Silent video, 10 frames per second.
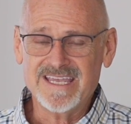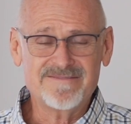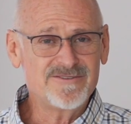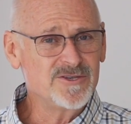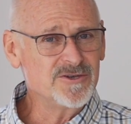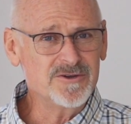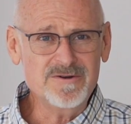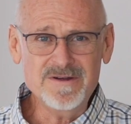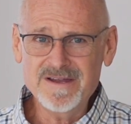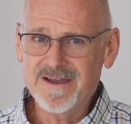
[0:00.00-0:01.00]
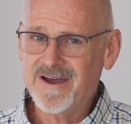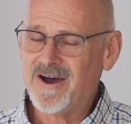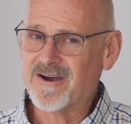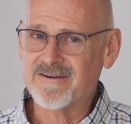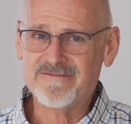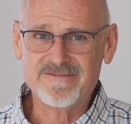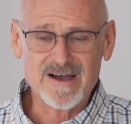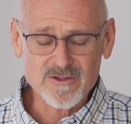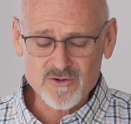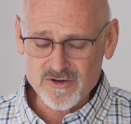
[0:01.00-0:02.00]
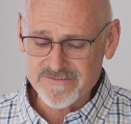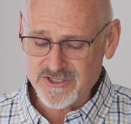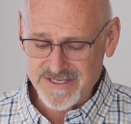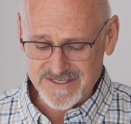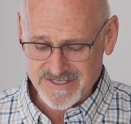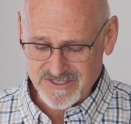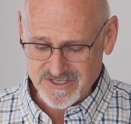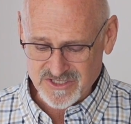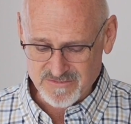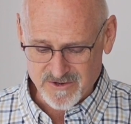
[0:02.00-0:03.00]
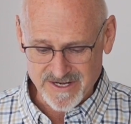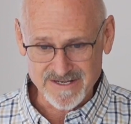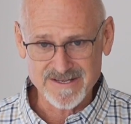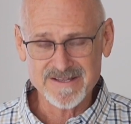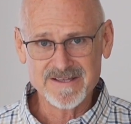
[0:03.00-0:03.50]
If you are a follower of Jesus this morning,